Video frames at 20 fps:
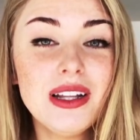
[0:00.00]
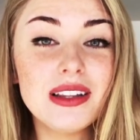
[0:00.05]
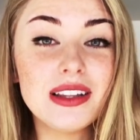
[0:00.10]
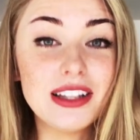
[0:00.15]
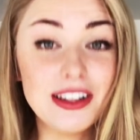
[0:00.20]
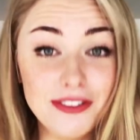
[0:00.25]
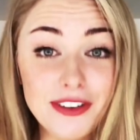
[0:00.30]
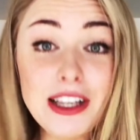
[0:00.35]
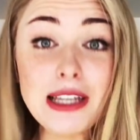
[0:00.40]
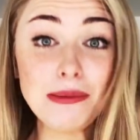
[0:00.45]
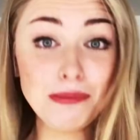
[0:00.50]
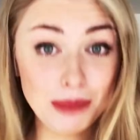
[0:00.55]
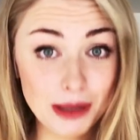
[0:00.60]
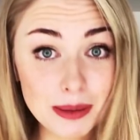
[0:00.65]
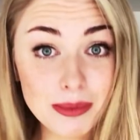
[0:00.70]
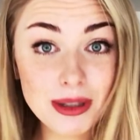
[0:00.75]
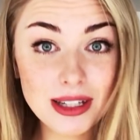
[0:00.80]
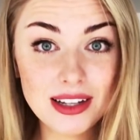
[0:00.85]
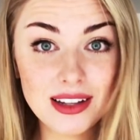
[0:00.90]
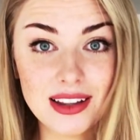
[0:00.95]
living
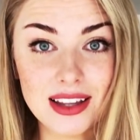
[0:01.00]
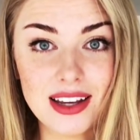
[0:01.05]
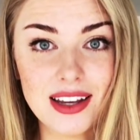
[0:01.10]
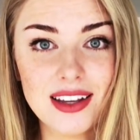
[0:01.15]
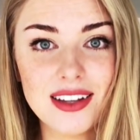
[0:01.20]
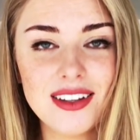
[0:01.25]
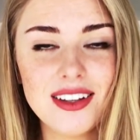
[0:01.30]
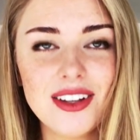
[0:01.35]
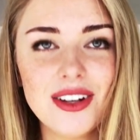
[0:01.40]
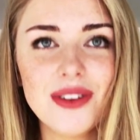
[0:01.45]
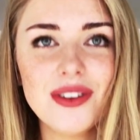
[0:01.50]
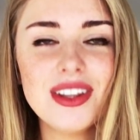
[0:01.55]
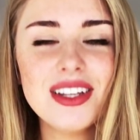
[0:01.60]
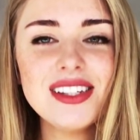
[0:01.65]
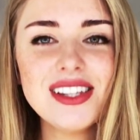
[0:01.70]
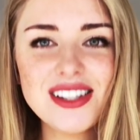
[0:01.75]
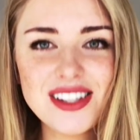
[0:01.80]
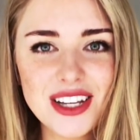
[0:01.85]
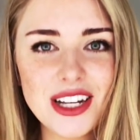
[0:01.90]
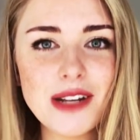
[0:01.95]
biblically. You know,
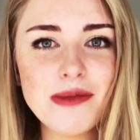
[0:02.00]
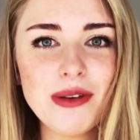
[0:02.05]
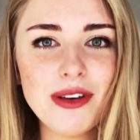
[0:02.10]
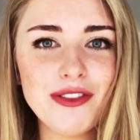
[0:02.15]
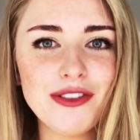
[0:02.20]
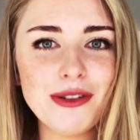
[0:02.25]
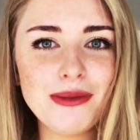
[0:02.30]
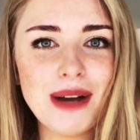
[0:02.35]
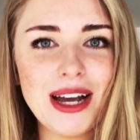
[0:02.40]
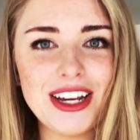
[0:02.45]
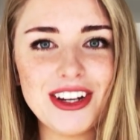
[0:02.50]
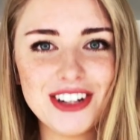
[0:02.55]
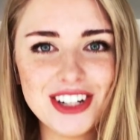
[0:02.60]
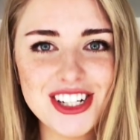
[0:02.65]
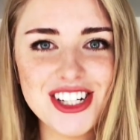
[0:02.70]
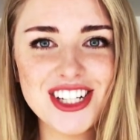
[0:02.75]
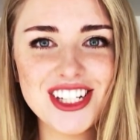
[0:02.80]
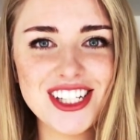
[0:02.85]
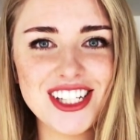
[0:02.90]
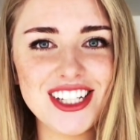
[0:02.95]
this is going to be for my
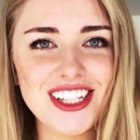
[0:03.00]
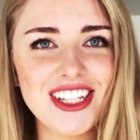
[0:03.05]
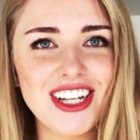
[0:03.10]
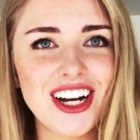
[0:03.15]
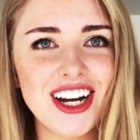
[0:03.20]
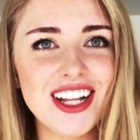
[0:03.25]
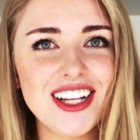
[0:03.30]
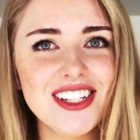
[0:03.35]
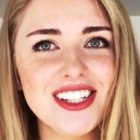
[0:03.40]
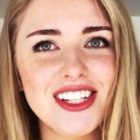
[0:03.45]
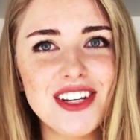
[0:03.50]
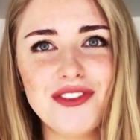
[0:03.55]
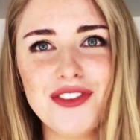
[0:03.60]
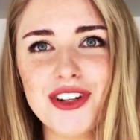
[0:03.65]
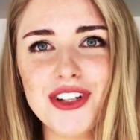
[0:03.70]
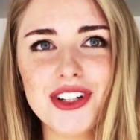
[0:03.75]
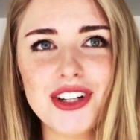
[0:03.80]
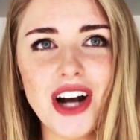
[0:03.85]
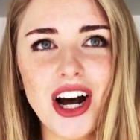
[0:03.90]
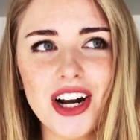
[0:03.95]
Christians in the audience. If
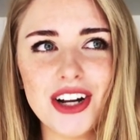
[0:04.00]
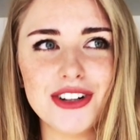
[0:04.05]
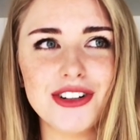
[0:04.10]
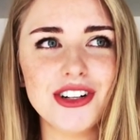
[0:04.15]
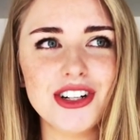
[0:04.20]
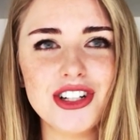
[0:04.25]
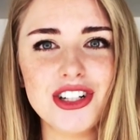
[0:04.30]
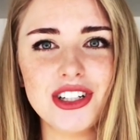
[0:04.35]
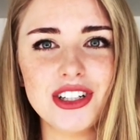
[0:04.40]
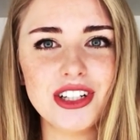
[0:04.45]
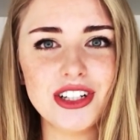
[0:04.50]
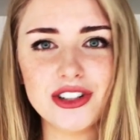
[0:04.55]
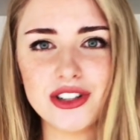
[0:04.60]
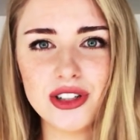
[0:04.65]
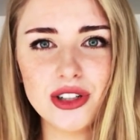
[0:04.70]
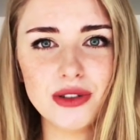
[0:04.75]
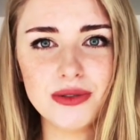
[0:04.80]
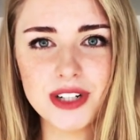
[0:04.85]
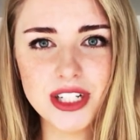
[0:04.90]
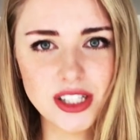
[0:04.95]
you're not a Christian, there's
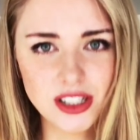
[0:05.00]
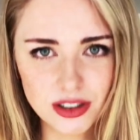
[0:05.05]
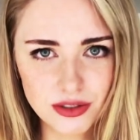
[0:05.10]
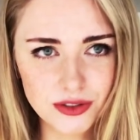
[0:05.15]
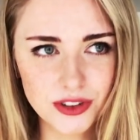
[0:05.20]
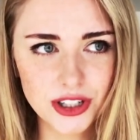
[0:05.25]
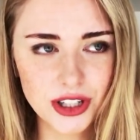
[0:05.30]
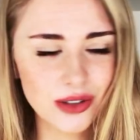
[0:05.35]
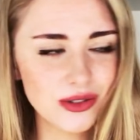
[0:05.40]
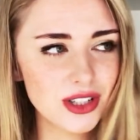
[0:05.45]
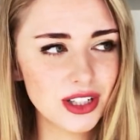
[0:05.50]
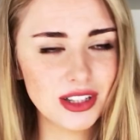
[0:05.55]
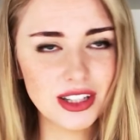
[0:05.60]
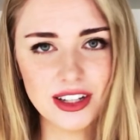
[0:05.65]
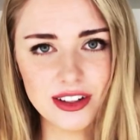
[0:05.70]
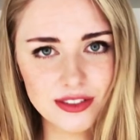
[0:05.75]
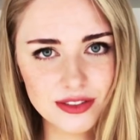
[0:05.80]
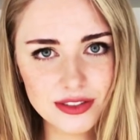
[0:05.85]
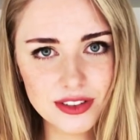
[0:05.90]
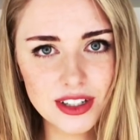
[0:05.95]
no reason for you to
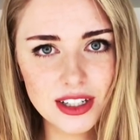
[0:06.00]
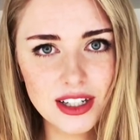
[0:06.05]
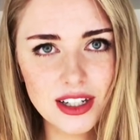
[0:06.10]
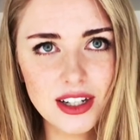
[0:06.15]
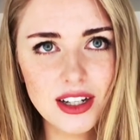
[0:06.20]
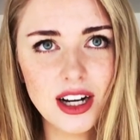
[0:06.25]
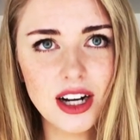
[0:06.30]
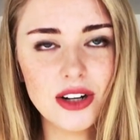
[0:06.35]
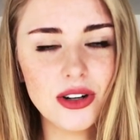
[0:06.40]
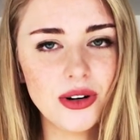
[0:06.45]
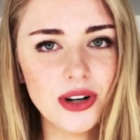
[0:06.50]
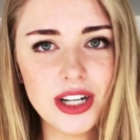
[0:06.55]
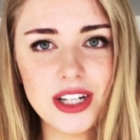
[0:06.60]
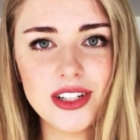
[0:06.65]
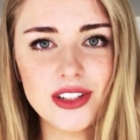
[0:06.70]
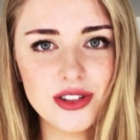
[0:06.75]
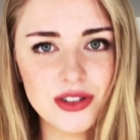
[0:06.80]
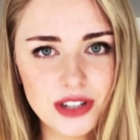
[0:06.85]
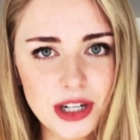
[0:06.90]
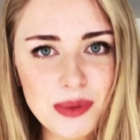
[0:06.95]
live according
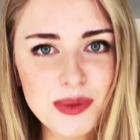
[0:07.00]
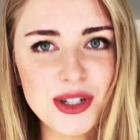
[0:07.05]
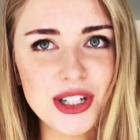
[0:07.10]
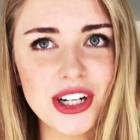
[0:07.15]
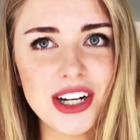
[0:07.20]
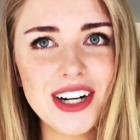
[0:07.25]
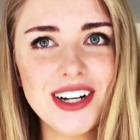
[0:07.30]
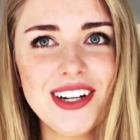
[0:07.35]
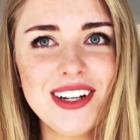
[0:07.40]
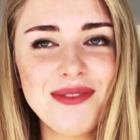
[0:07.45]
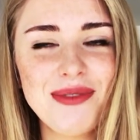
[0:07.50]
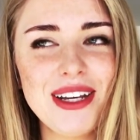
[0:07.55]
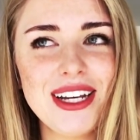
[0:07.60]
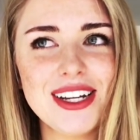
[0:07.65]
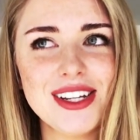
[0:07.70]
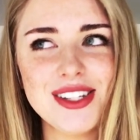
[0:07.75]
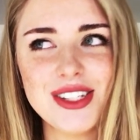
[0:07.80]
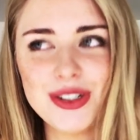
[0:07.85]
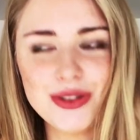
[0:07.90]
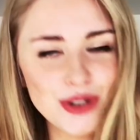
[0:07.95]
to scripture
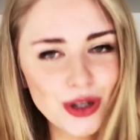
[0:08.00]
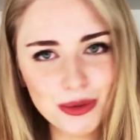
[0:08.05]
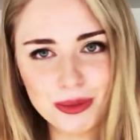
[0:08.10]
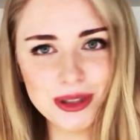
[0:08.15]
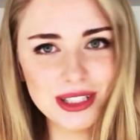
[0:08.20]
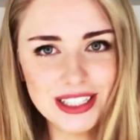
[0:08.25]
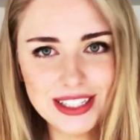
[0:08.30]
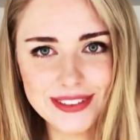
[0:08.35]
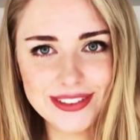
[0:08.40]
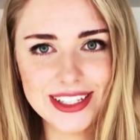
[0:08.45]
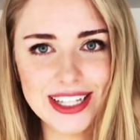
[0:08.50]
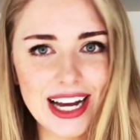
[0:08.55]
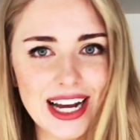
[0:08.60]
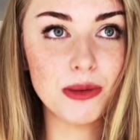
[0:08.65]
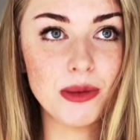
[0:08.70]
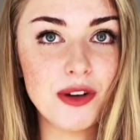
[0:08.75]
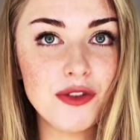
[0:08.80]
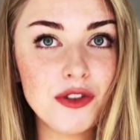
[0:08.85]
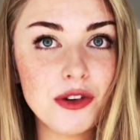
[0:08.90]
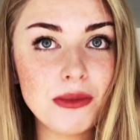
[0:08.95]
because you don't believe in
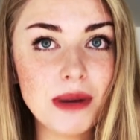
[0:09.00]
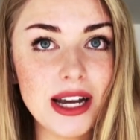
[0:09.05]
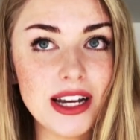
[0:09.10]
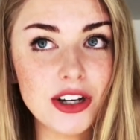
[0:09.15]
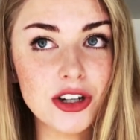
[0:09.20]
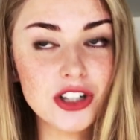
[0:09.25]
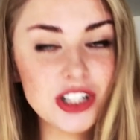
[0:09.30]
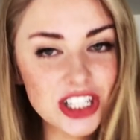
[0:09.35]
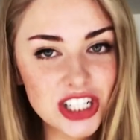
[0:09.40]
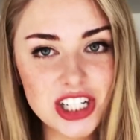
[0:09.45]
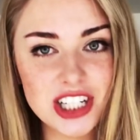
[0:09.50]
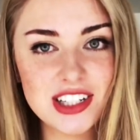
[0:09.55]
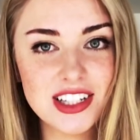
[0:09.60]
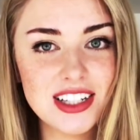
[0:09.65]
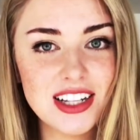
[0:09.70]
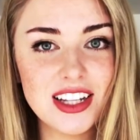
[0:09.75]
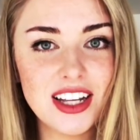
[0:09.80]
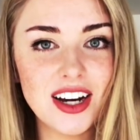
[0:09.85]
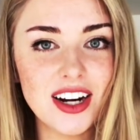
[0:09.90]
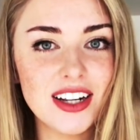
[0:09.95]
that. But for my Christians
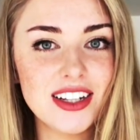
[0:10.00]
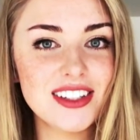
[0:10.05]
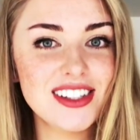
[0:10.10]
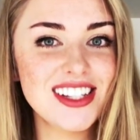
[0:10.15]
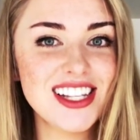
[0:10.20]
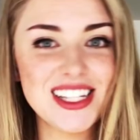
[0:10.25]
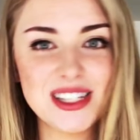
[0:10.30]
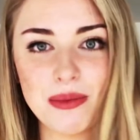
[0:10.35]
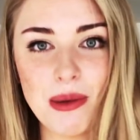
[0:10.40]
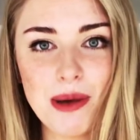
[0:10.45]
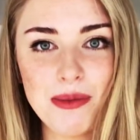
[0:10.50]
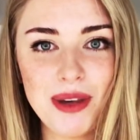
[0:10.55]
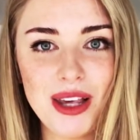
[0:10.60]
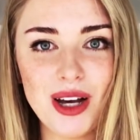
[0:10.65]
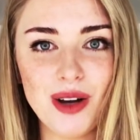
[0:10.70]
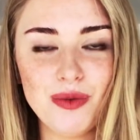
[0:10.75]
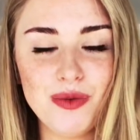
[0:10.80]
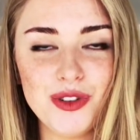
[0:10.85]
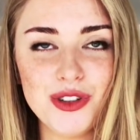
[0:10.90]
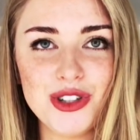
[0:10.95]
in the audience, this might be
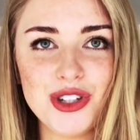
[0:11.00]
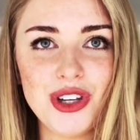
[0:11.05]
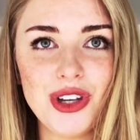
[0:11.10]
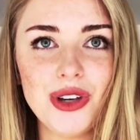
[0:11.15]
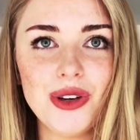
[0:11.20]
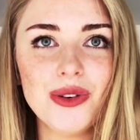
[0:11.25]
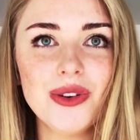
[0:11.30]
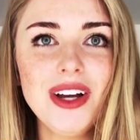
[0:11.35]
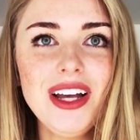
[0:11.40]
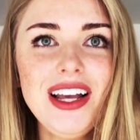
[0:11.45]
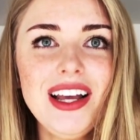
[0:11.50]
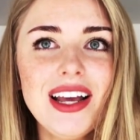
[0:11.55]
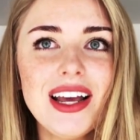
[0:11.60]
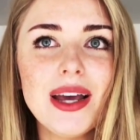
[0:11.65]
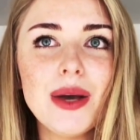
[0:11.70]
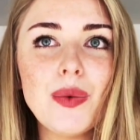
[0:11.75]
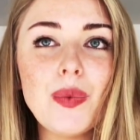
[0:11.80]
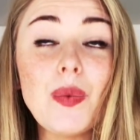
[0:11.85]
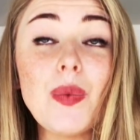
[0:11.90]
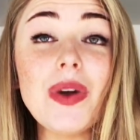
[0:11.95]
helpful to you.
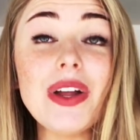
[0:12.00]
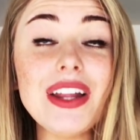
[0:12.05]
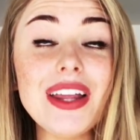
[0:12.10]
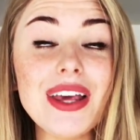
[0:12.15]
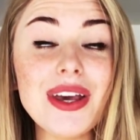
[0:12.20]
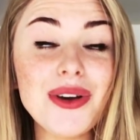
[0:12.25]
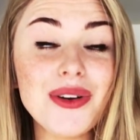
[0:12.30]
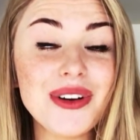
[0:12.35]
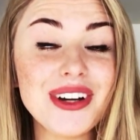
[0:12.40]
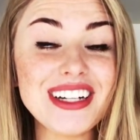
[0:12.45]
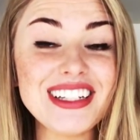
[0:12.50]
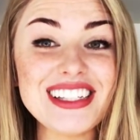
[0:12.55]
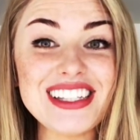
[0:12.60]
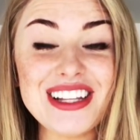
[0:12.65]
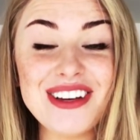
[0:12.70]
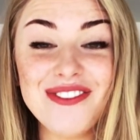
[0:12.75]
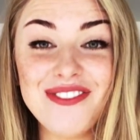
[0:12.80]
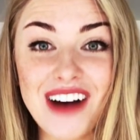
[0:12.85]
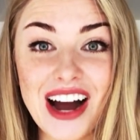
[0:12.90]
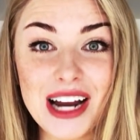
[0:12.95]
It really increased
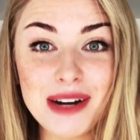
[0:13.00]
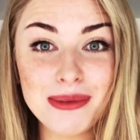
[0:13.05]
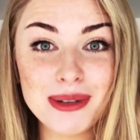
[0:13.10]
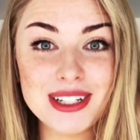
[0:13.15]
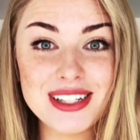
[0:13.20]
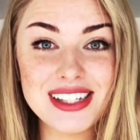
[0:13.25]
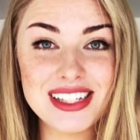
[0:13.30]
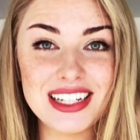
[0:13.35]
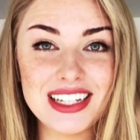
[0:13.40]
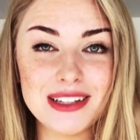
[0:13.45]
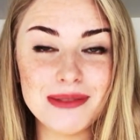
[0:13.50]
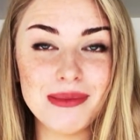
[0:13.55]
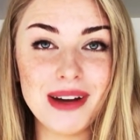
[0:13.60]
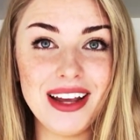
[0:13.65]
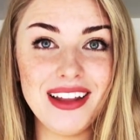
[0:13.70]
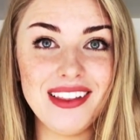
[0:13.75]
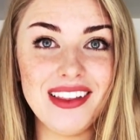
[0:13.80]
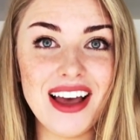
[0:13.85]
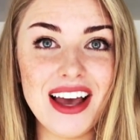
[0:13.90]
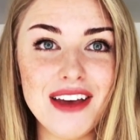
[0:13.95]
the vibrancy in
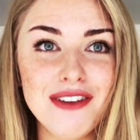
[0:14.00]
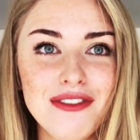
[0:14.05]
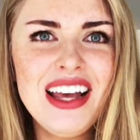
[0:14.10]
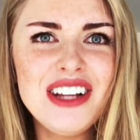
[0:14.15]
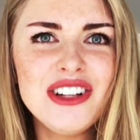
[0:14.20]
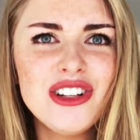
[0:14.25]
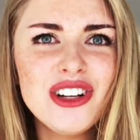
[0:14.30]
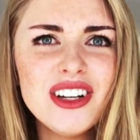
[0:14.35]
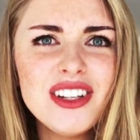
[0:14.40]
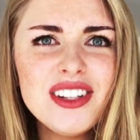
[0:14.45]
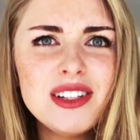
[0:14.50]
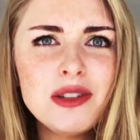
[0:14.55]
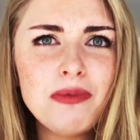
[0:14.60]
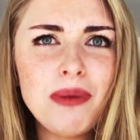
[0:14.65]
my life just